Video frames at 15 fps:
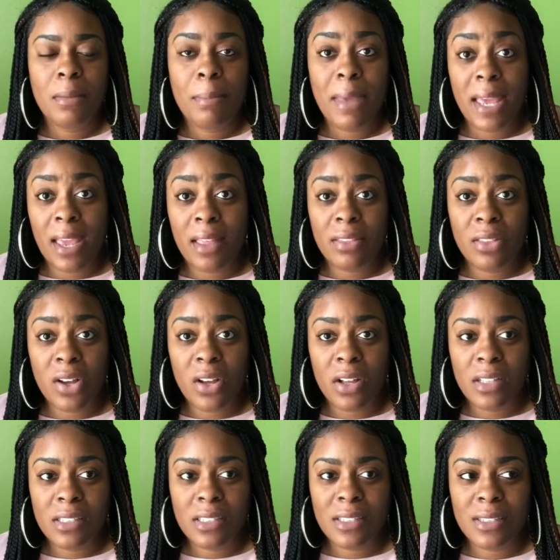bad
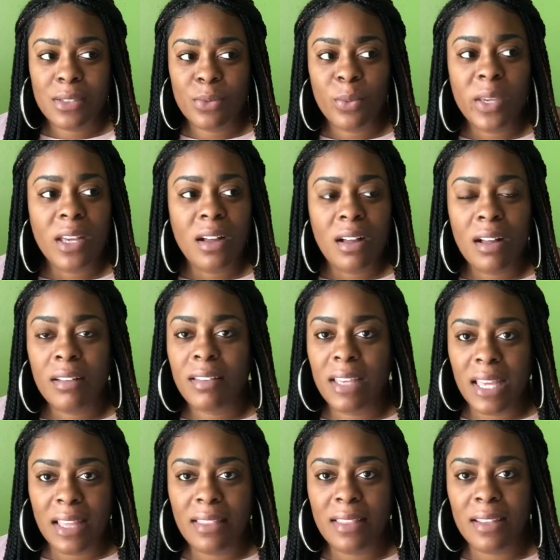thoughts, because we all
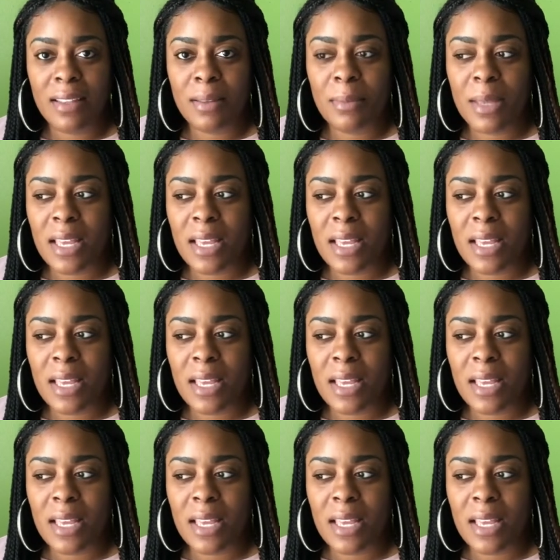get them,